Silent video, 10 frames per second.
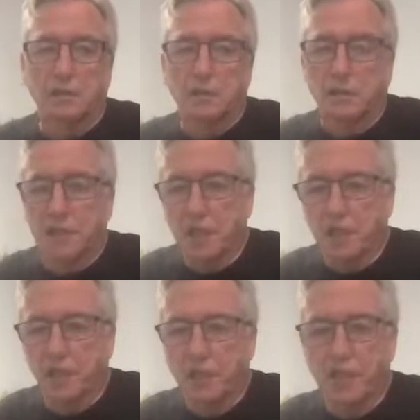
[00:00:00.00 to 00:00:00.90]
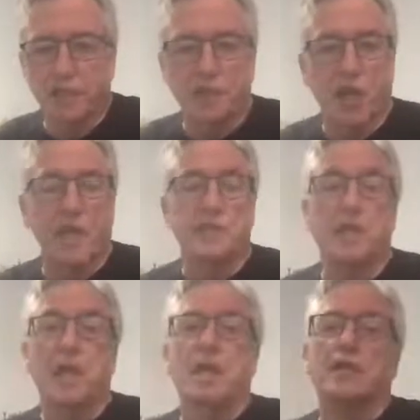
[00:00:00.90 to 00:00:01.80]
taking too much of a chance.
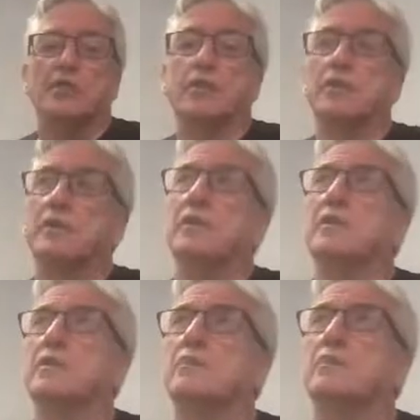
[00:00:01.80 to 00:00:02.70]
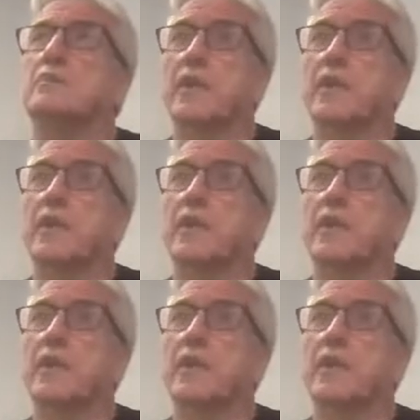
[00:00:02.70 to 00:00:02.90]
So one